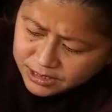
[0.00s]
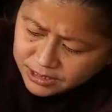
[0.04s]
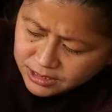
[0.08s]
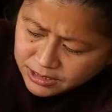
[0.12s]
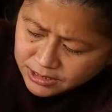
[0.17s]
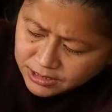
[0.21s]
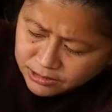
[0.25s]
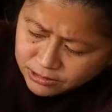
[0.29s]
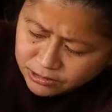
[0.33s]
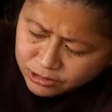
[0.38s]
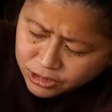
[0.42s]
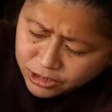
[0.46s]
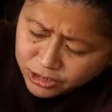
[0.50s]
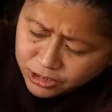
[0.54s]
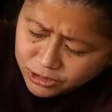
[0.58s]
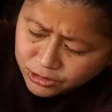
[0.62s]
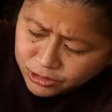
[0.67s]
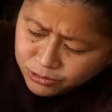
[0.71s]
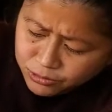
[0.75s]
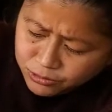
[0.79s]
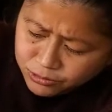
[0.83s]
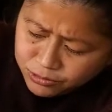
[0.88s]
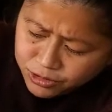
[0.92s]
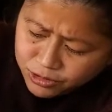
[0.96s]
So just
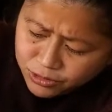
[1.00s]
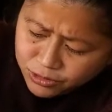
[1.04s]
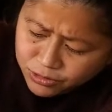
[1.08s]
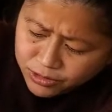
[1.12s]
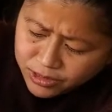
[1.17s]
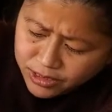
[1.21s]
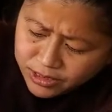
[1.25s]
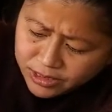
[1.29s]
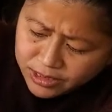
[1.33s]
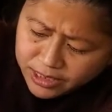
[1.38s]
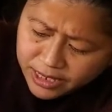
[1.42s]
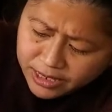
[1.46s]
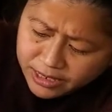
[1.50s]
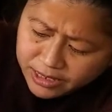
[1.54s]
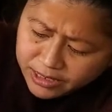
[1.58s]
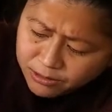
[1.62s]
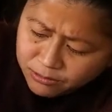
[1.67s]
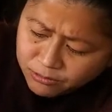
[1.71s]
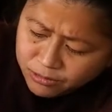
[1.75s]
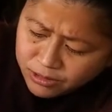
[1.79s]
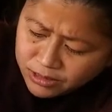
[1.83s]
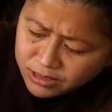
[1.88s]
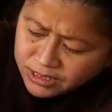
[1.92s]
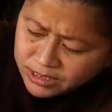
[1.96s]
so that they can
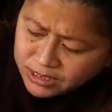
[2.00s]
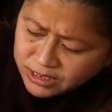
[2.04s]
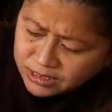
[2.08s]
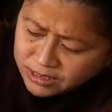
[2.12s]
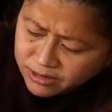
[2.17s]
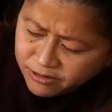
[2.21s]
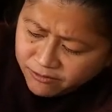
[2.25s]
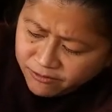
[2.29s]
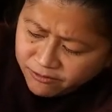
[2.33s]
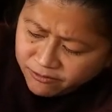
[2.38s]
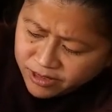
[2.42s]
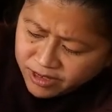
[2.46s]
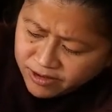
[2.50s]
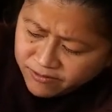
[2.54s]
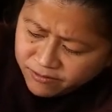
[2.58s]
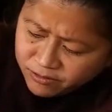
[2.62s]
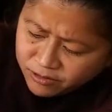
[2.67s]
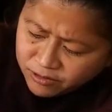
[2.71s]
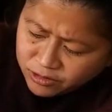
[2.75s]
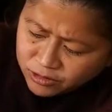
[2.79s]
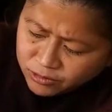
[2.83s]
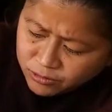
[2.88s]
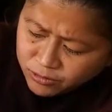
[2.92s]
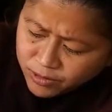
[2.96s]
release their
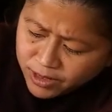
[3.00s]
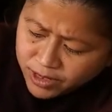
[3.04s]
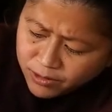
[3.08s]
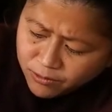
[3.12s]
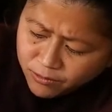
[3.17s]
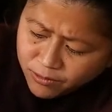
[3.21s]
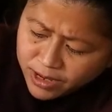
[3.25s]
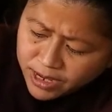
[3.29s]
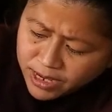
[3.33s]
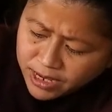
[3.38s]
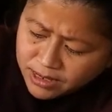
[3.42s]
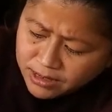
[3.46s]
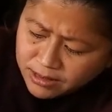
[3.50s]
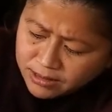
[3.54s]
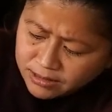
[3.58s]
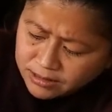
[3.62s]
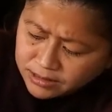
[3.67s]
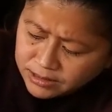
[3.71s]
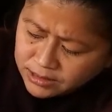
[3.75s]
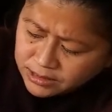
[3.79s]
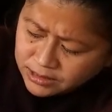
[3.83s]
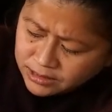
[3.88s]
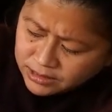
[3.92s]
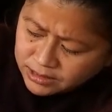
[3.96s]
flavors right away.
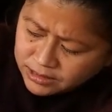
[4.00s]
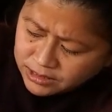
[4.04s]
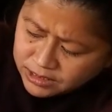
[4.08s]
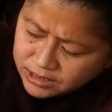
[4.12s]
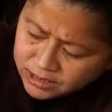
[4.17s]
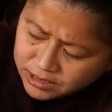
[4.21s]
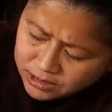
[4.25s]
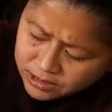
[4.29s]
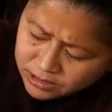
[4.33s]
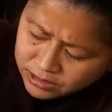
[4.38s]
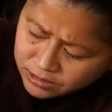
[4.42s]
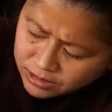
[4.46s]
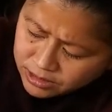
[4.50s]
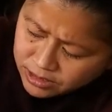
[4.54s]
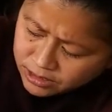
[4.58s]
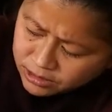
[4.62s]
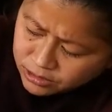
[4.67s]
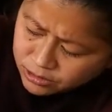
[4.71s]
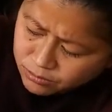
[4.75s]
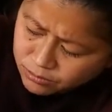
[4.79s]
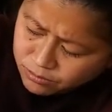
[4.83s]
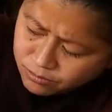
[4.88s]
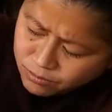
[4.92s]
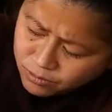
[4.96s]
So I like
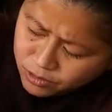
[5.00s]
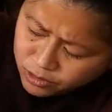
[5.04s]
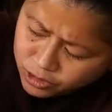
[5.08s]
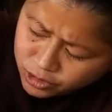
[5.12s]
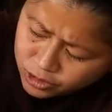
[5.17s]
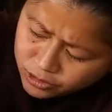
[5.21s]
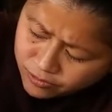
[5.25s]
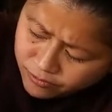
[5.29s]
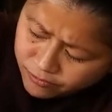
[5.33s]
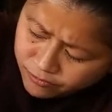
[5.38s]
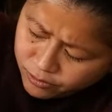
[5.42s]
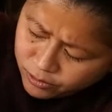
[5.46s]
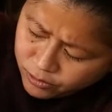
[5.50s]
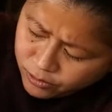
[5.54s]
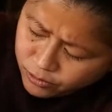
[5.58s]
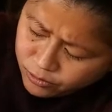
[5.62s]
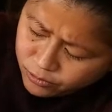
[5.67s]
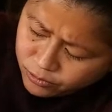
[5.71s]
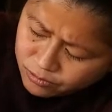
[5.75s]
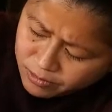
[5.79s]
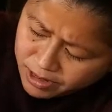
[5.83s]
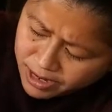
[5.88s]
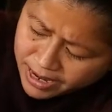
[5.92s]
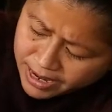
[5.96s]
to mush the fruit
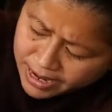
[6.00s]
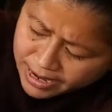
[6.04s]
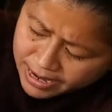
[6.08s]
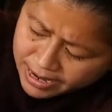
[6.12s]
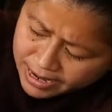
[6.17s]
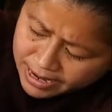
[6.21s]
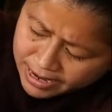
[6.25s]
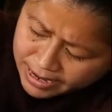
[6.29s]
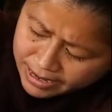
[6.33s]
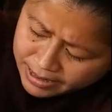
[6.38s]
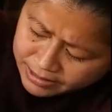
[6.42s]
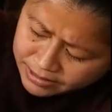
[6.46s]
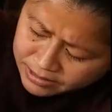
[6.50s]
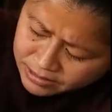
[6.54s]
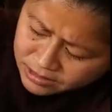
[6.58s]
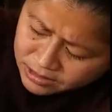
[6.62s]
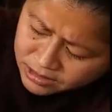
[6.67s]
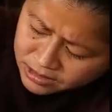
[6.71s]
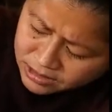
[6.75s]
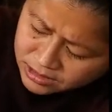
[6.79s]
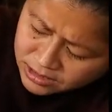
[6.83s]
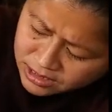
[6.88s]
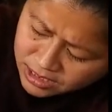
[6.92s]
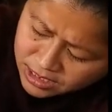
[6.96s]
with my
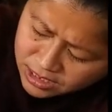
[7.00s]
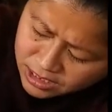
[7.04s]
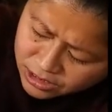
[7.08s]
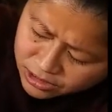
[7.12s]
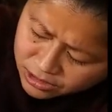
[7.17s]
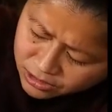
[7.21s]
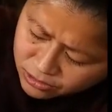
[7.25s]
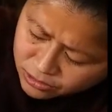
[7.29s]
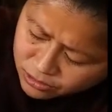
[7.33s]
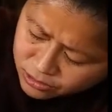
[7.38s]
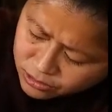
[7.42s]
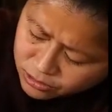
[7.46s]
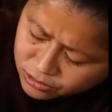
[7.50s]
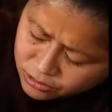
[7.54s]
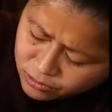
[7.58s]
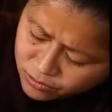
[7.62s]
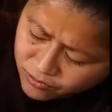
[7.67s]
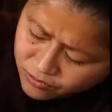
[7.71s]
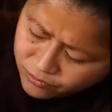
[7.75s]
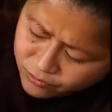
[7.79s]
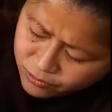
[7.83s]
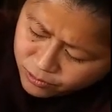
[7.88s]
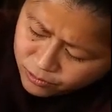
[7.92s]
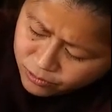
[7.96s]
hands. You can also do a
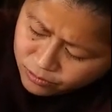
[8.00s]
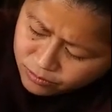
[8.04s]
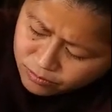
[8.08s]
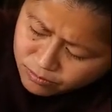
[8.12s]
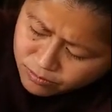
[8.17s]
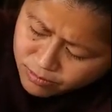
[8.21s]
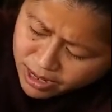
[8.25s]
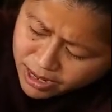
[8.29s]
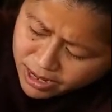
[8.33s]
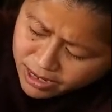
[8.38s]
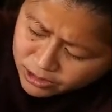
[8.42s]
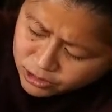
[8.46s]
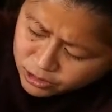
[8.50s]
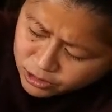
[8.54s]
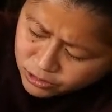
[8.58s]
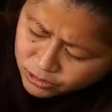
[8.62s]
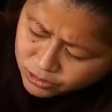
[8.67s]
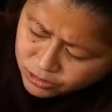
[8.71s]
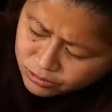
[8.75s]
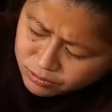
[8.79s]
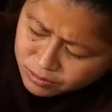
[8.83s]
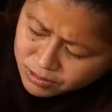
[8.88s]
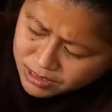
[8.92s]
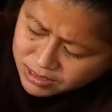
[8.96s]
fruit
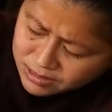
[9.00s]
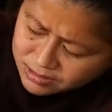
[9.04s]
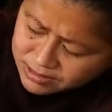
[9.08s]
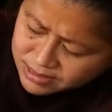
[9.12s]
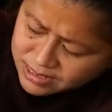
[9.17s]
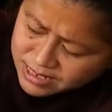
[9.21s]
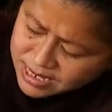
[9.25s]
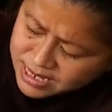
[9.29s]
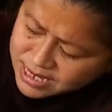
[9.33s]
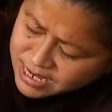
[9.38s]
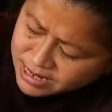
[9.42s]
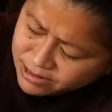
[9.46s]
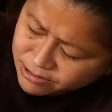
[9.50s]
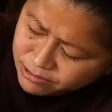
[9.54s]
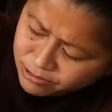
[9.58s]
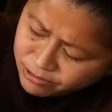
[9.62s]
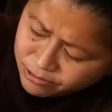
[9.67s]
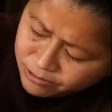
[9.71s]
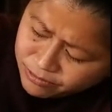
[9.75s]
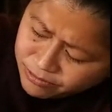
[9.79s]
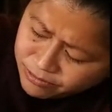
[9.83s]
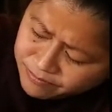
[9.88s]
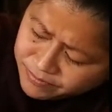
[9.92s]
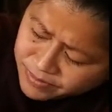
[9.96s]
masher, but I don't
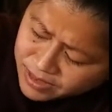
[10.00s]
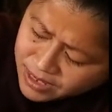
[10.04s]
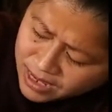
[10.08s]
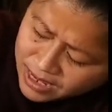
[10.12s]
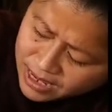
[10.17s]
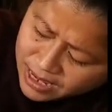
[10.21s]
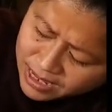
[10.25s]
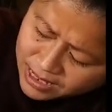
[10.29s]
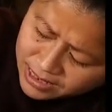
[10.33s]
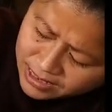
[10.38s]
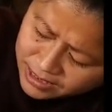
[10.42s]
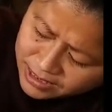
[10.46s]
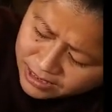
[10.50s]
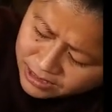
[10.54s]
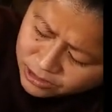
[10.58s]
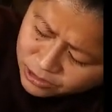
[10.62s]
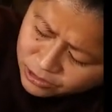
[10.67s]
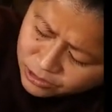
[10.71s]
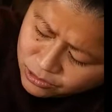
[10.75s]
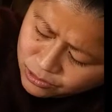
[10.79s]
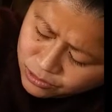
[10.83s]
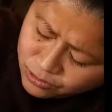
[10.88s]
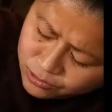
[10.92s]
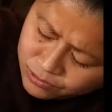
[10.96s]
know. I like
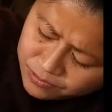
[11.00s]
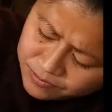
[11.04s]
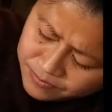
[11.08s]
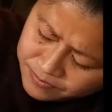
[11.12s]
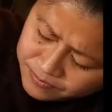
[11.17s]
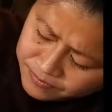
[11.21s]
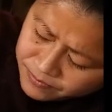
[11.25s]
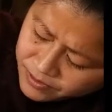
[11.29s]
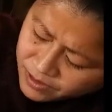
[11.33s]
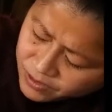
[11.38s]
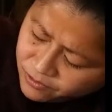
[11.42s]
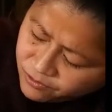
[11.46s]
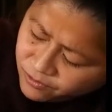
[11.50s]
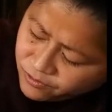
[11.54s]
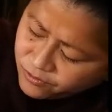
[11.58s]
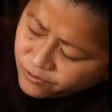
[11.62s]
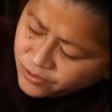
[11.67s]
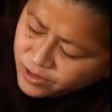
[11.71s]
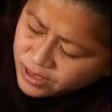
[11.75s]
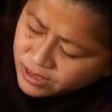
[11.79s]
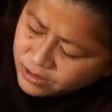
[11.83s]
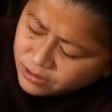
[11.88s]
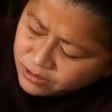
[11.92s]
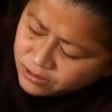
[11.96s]
to
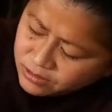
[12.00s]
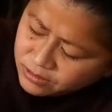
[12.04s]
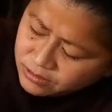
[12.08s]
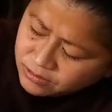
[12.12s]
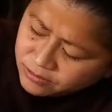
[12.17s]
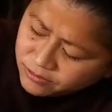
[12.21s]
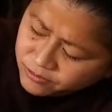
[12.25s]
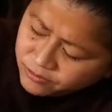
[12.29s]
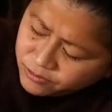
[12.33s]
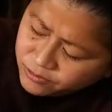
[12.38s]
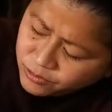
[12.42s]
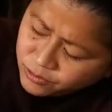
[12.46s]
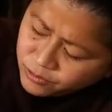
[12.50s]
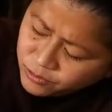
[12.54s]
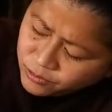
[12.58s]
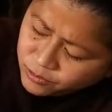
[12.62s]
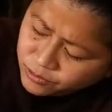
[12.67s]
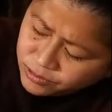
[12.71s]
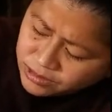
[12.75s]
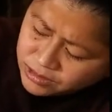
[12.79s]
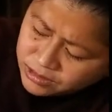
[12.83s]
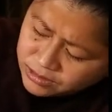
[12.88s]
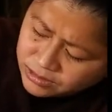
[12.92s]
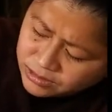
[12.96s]
feel food